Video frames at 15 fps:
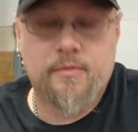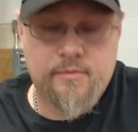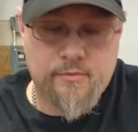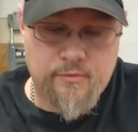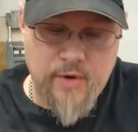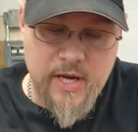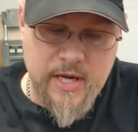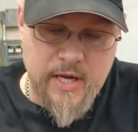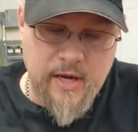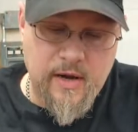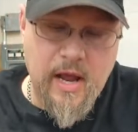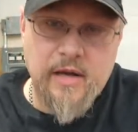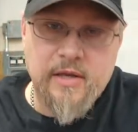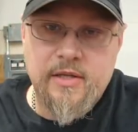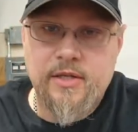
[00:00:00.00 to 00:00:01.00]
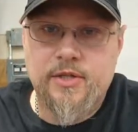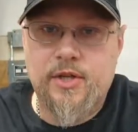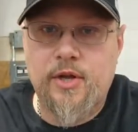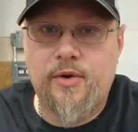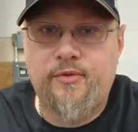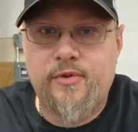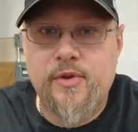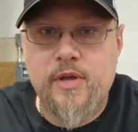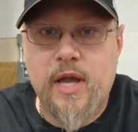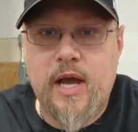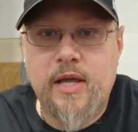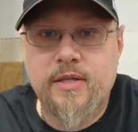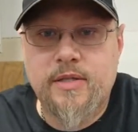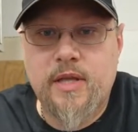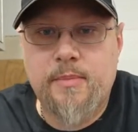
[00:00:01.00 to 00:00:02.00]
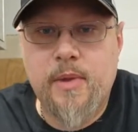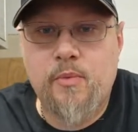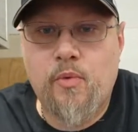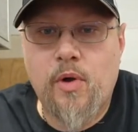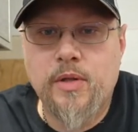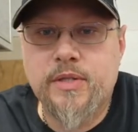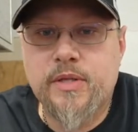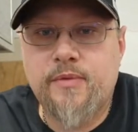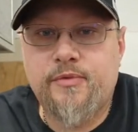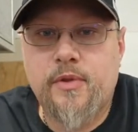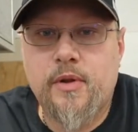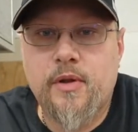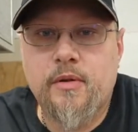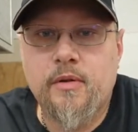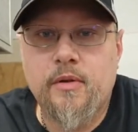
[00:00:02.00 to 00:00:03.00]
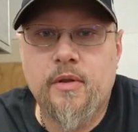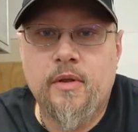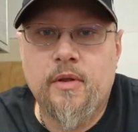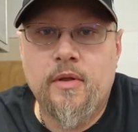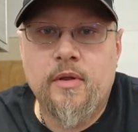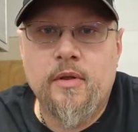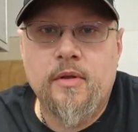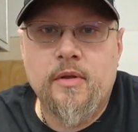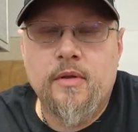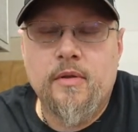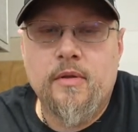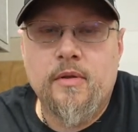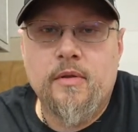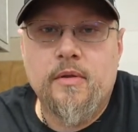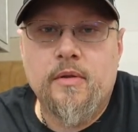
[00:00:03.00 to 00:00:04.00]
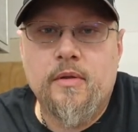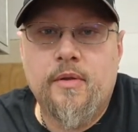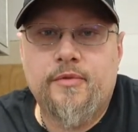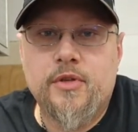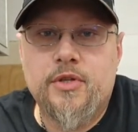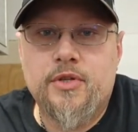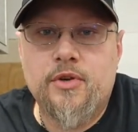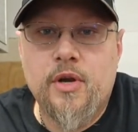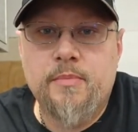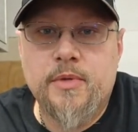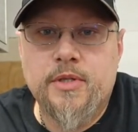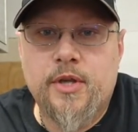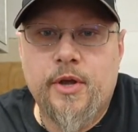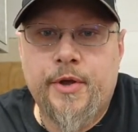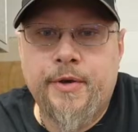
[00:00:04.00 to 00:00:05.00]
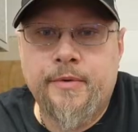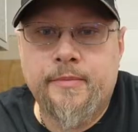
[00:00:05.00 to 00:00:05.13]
reconnect is good for you guys. Give me ones if the stream is good.